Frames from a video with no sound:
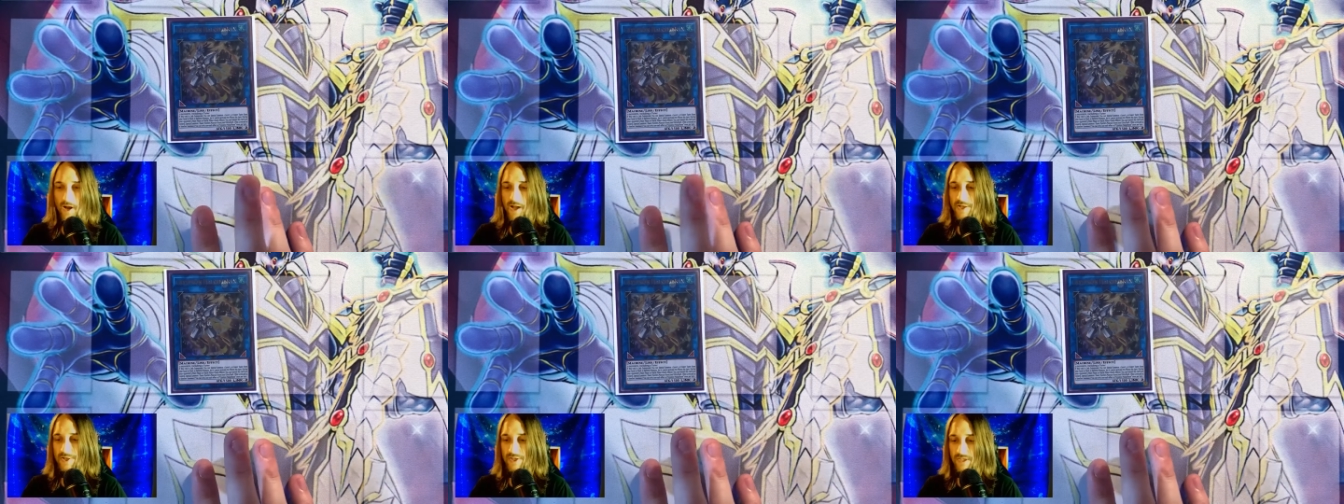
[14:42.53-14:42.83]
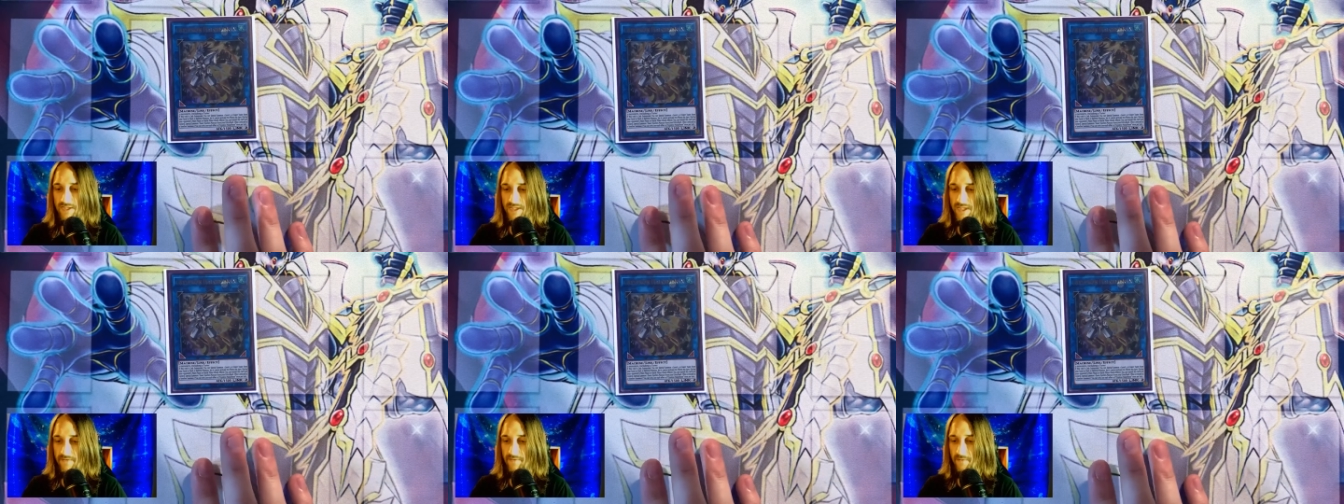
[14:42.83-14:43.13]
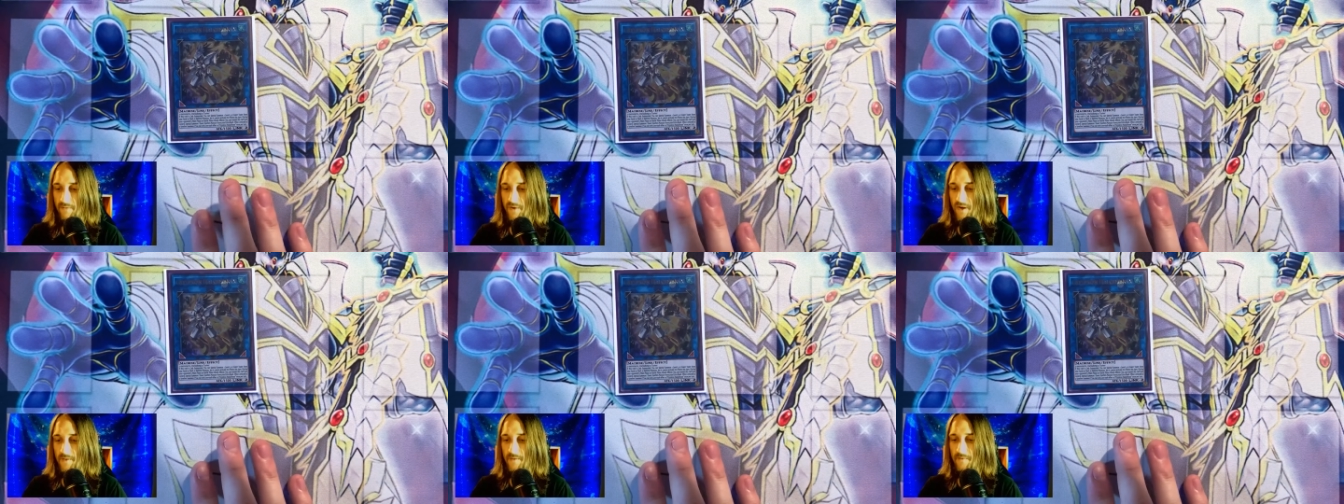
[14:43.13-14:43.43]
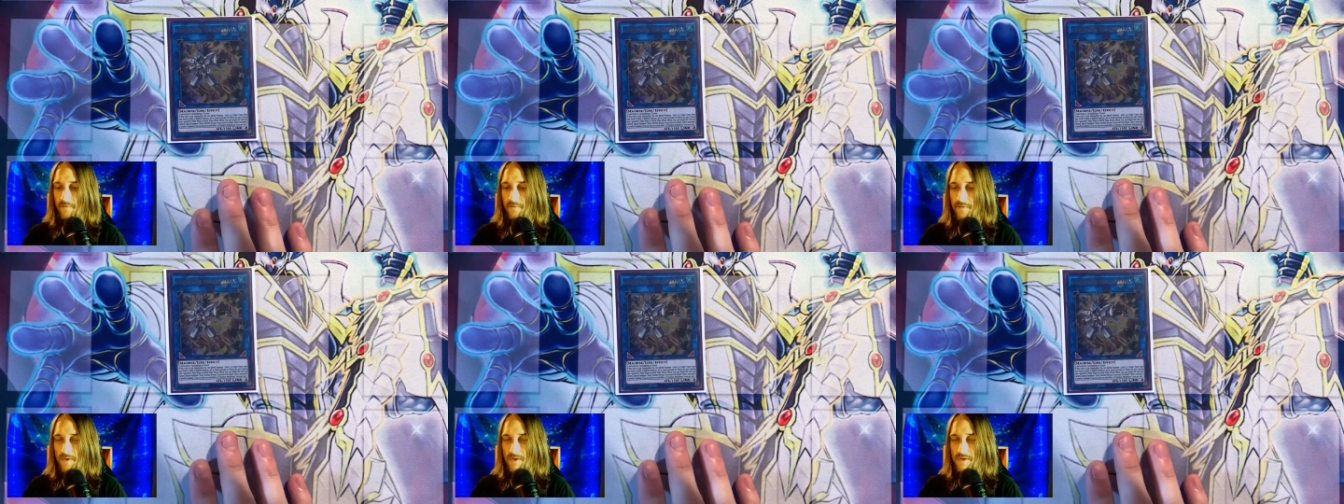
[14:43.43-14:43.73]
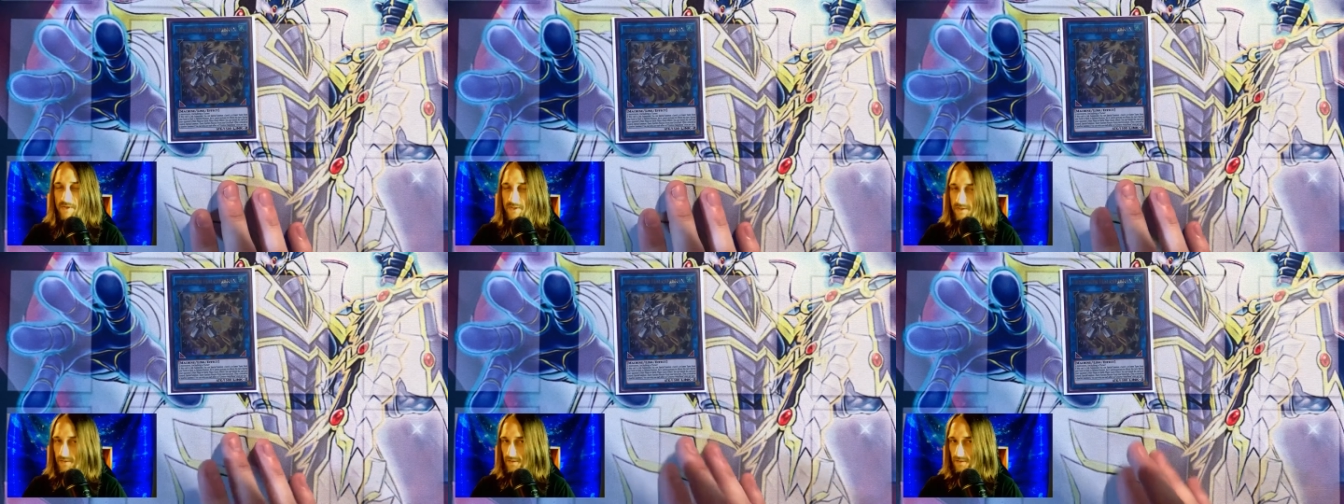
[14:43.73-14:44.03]
I just leave him on the
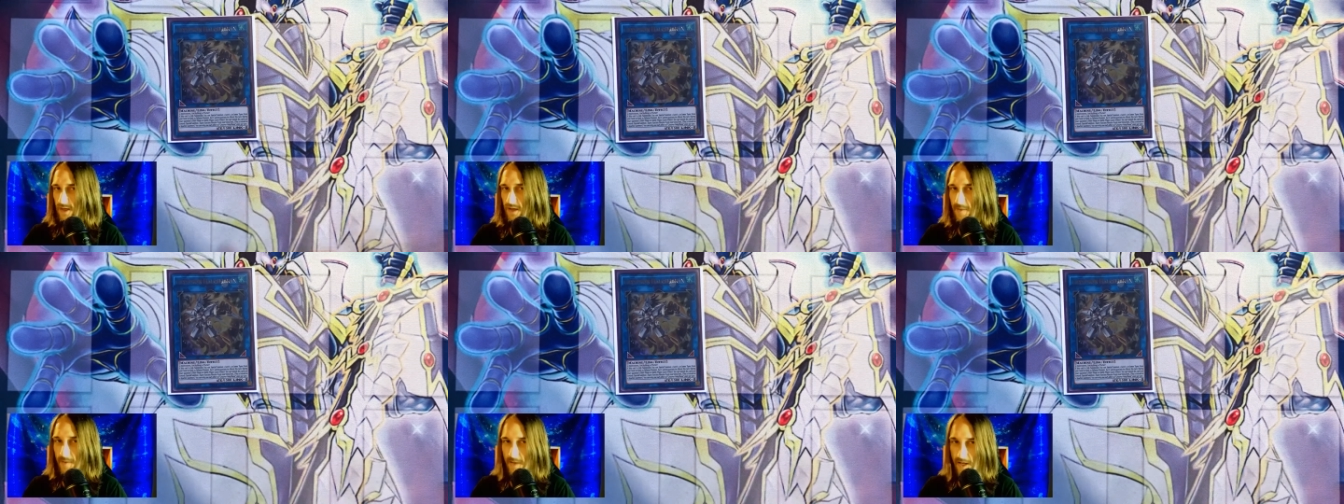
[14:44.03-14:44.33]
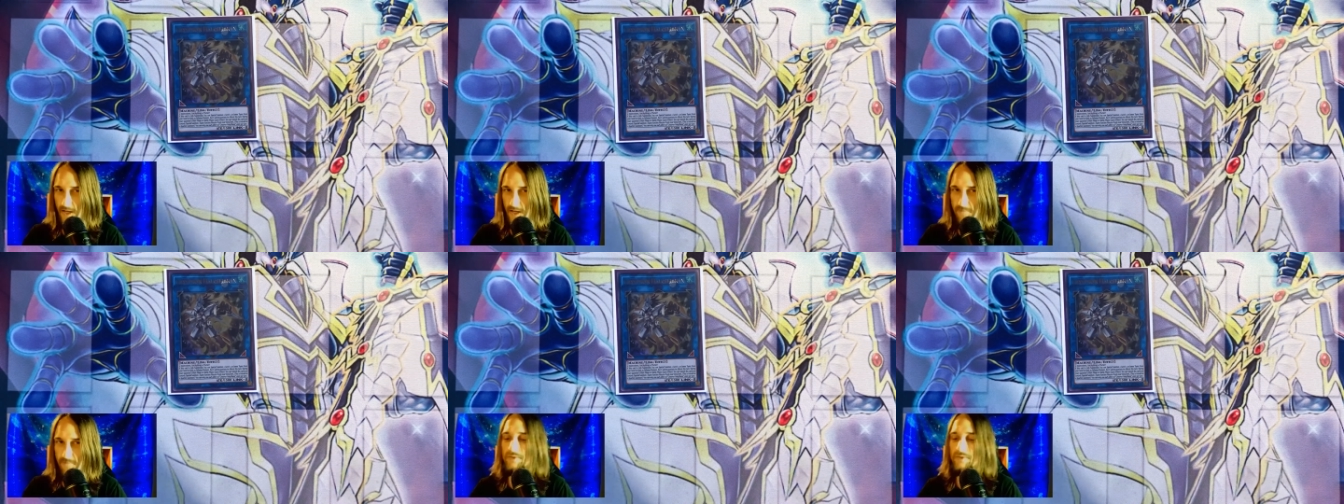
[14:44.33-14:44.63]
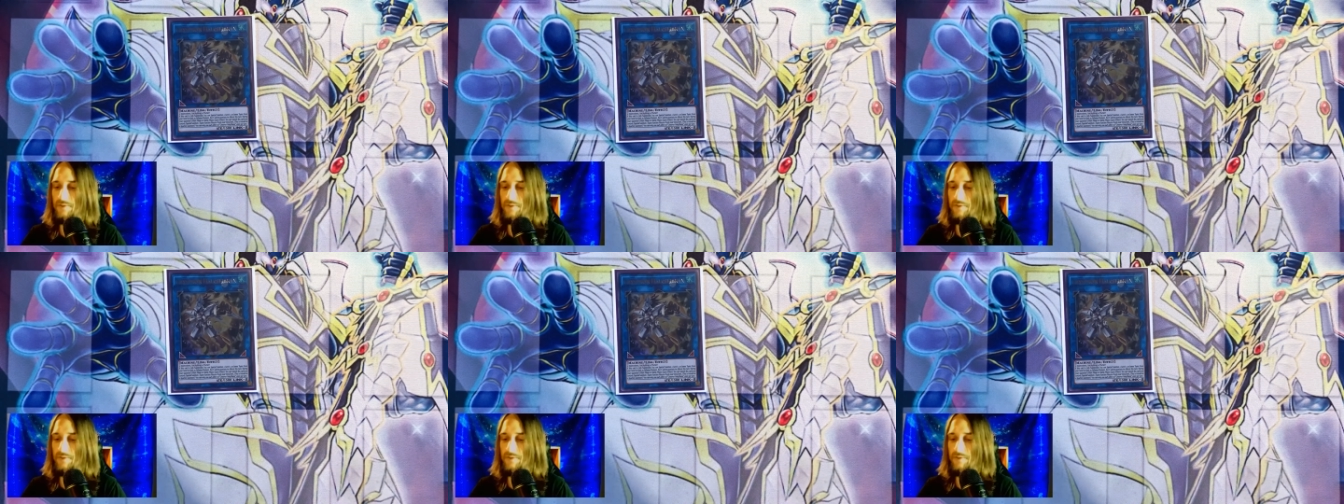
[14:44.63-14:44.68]
field and then